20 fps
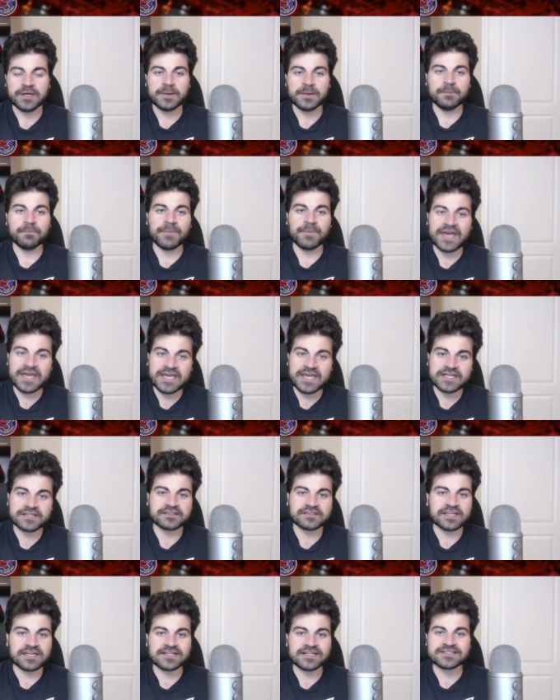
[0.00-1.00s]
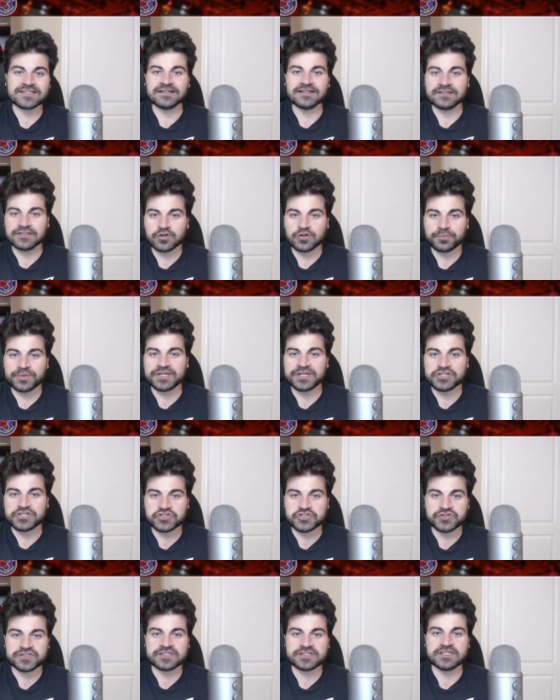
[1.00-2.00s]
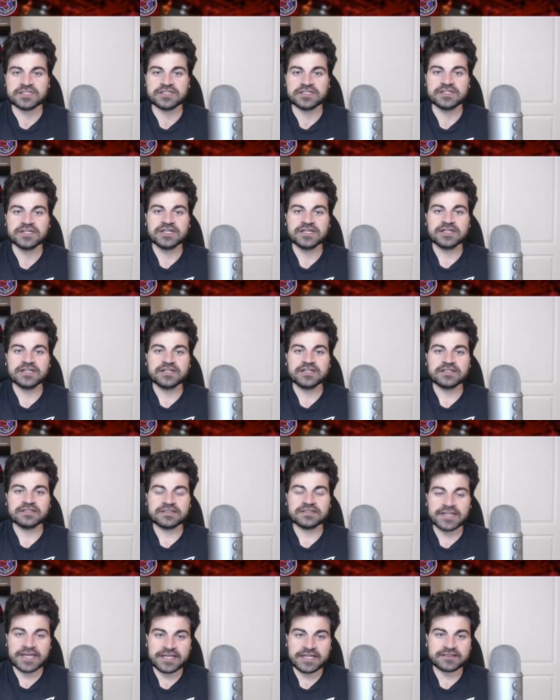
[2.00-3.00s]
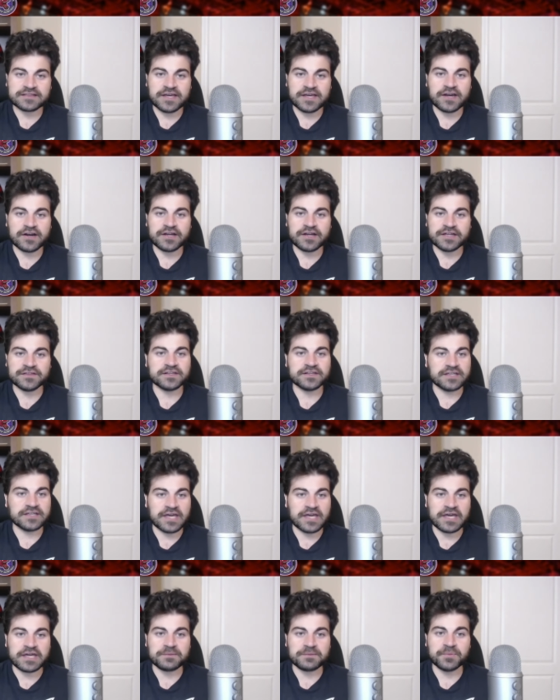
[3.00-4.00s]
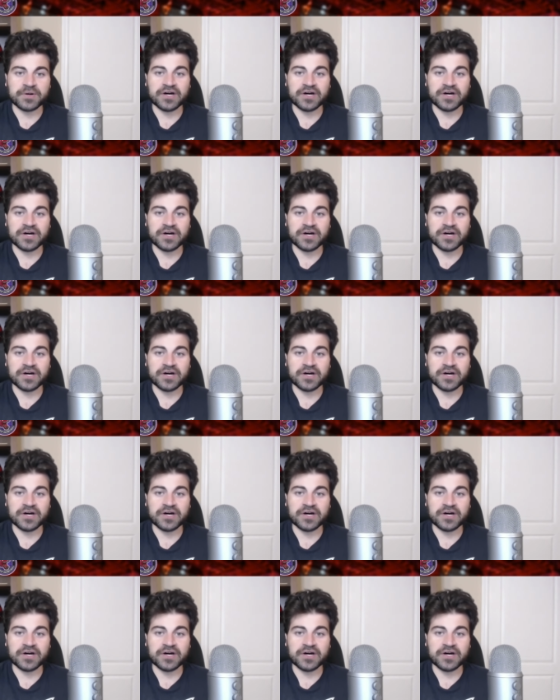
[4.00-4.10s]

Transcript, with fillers: made things a little bit interesting late there in the game.